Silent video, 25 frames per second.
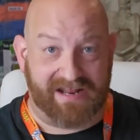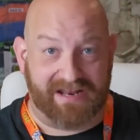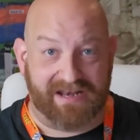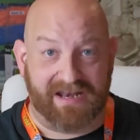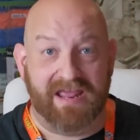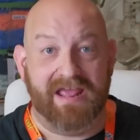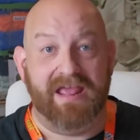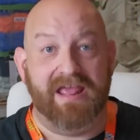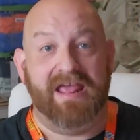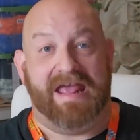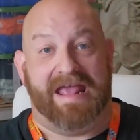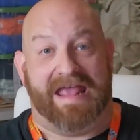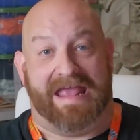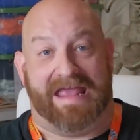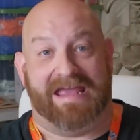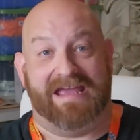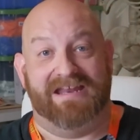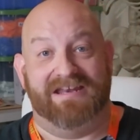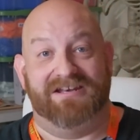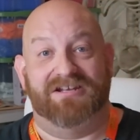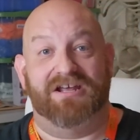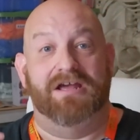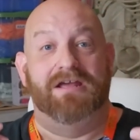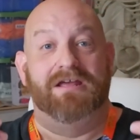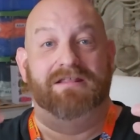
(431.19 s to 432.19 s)
it,
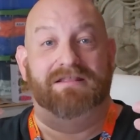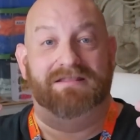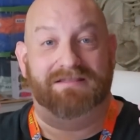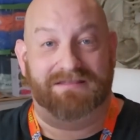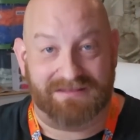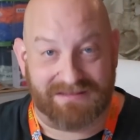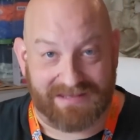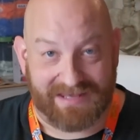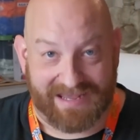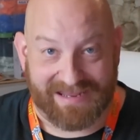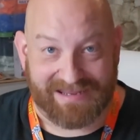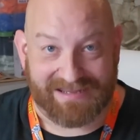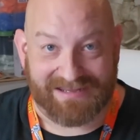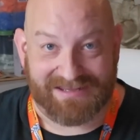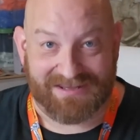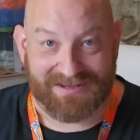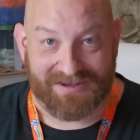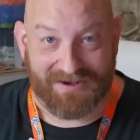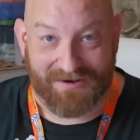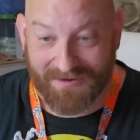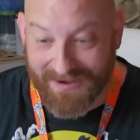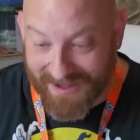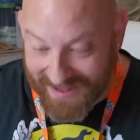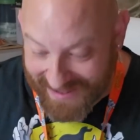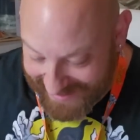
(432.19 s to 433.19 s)
and thank
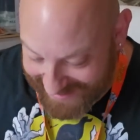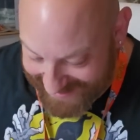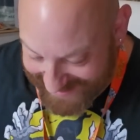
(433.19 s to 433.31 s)
you.